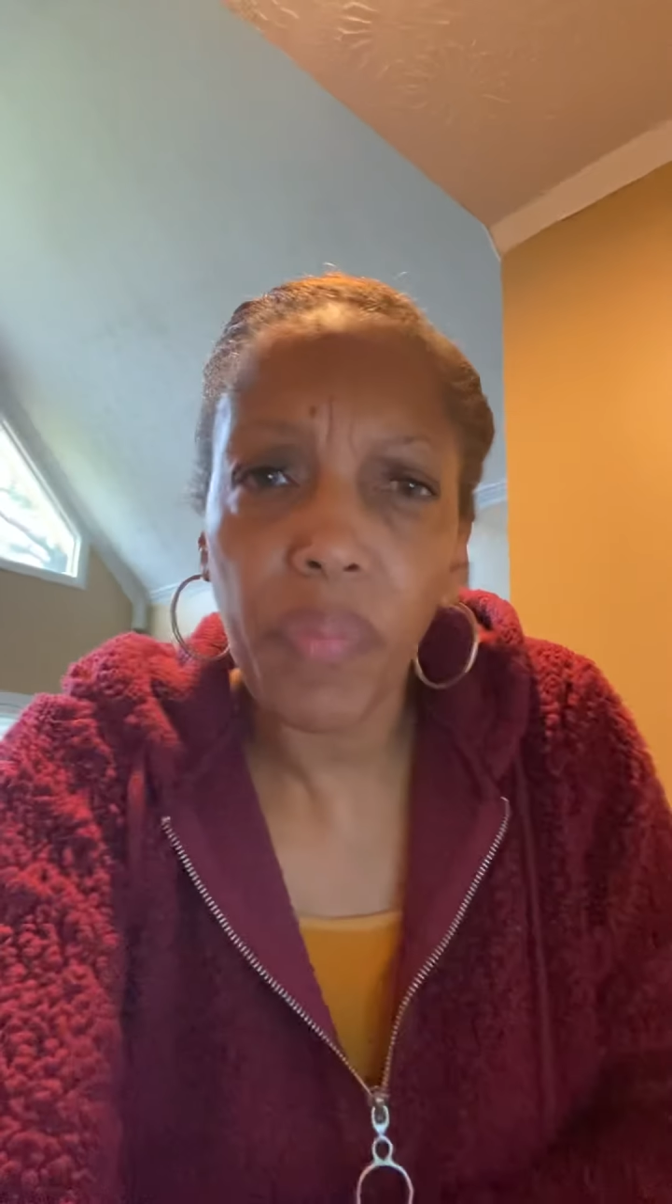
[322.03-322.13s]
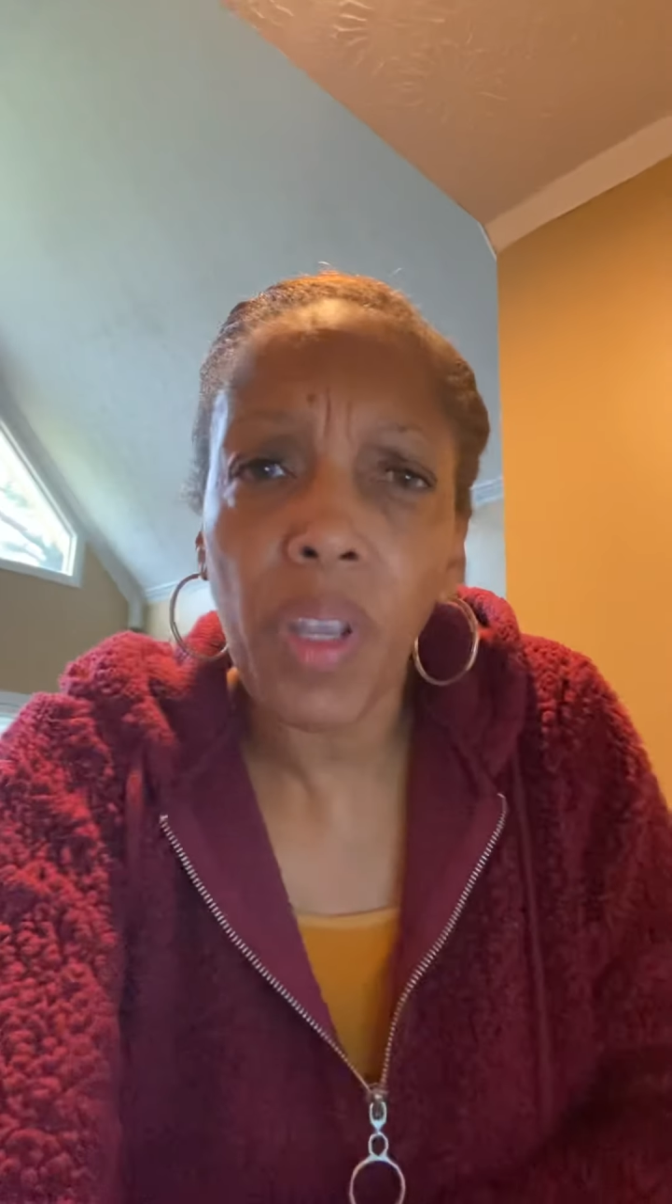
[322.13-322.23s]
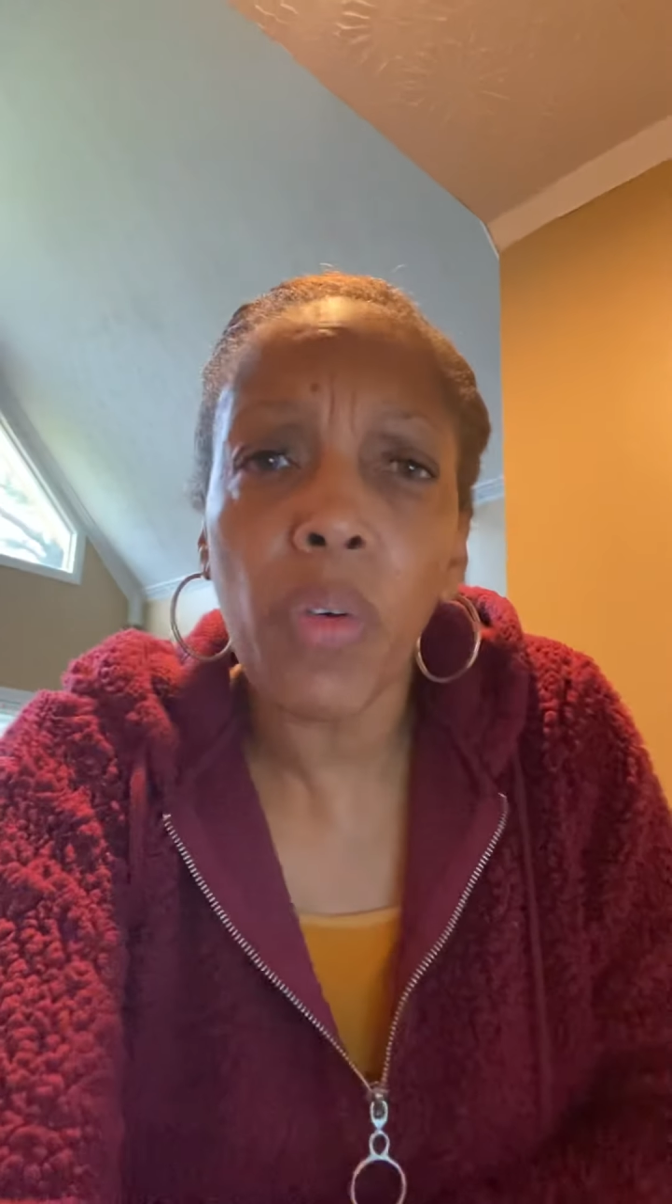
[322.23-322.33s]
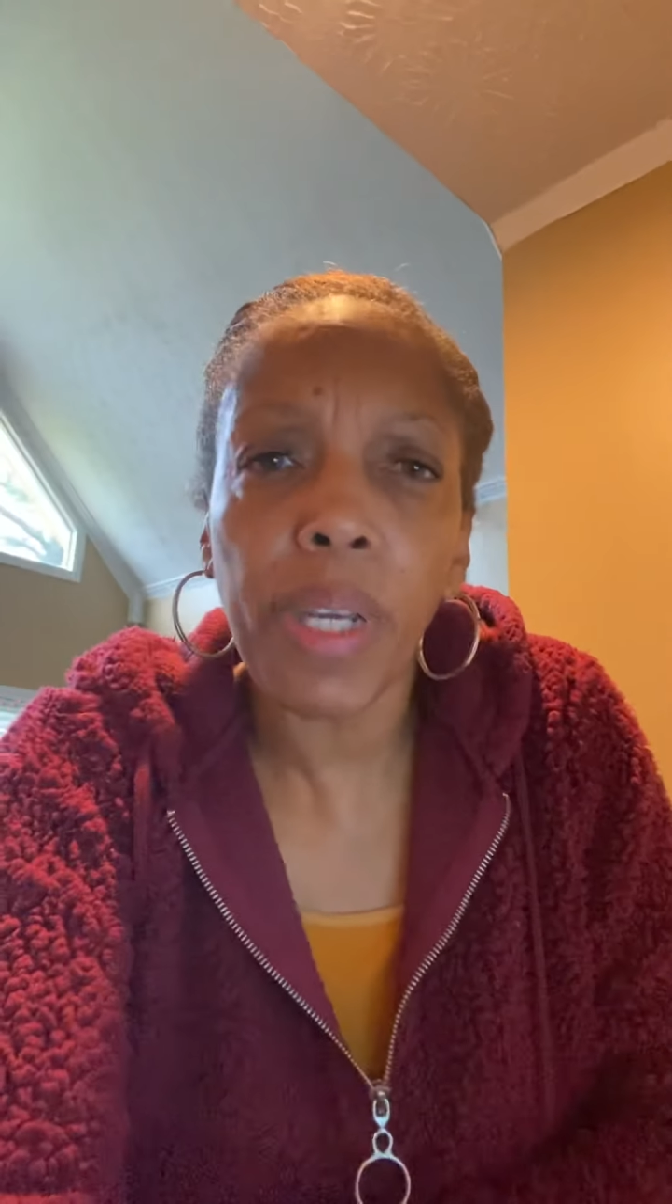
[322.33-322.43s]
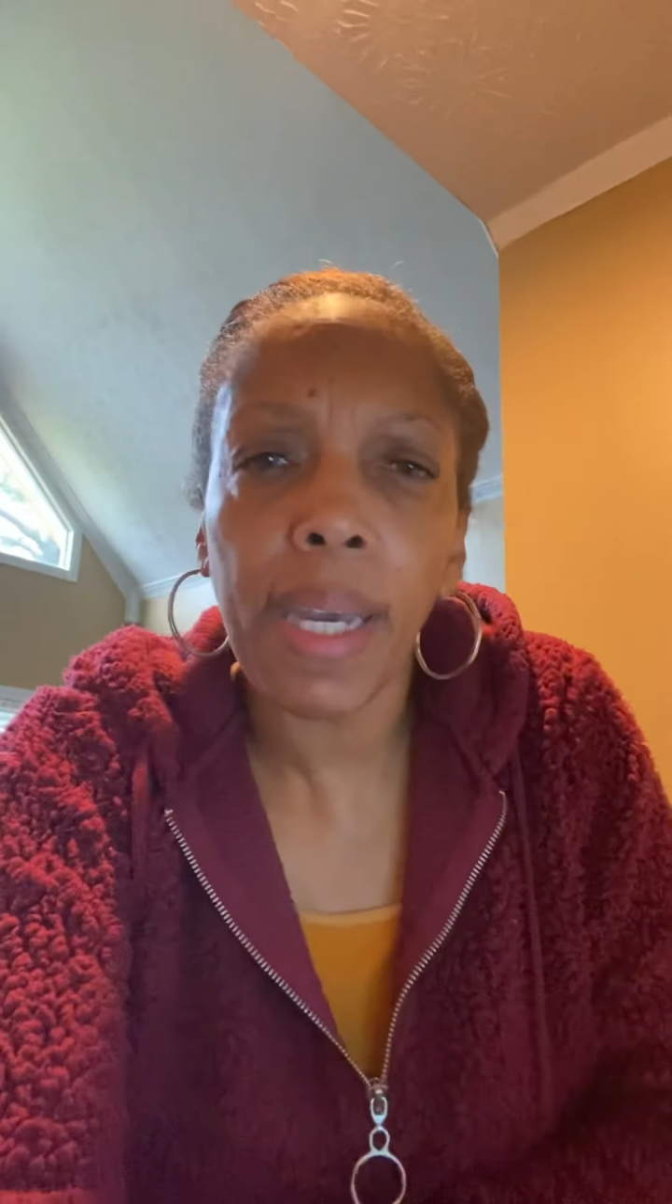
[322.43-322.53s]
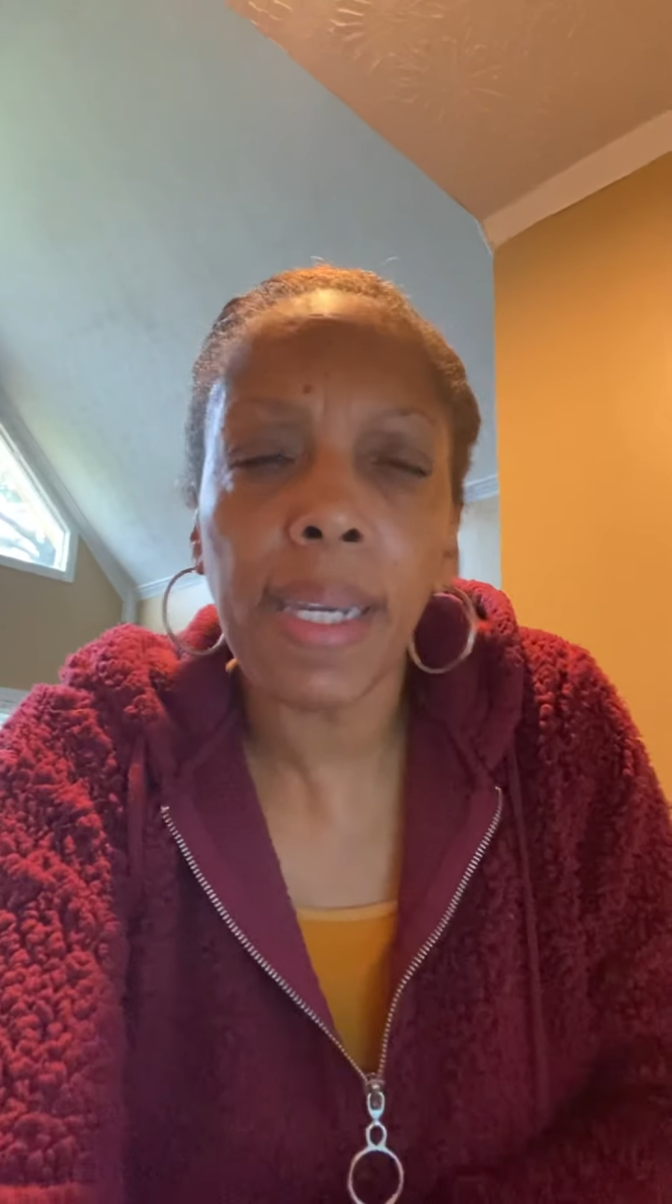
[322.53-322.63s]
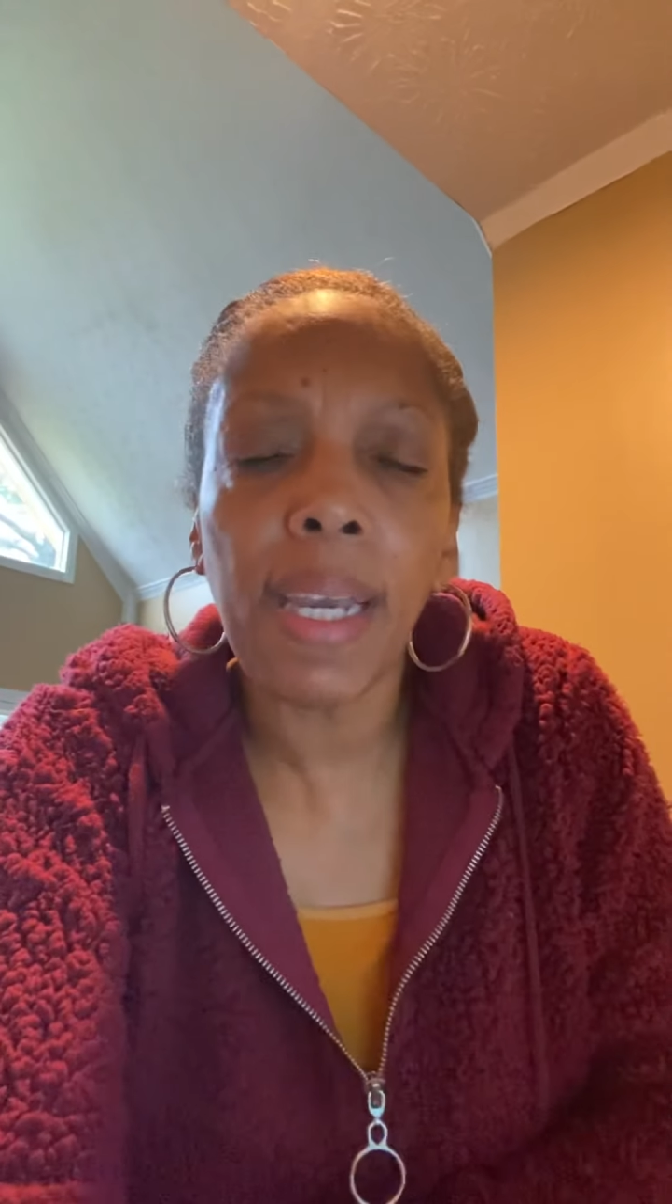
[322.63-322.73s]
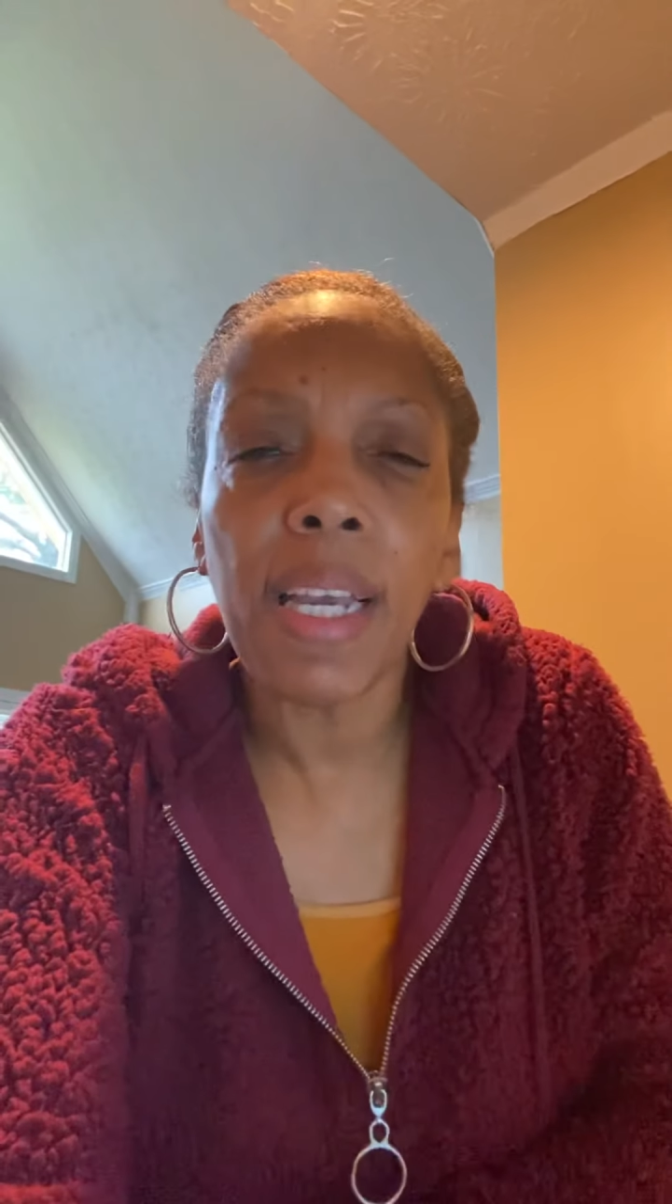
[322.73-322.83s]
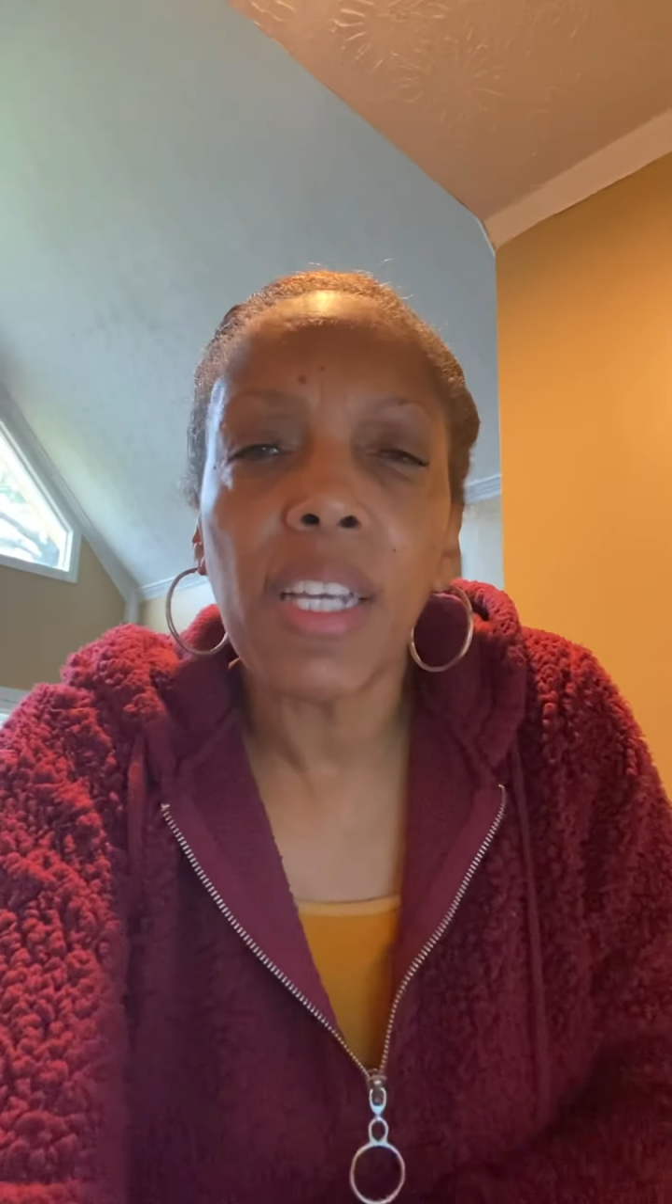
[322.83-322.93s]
Okay,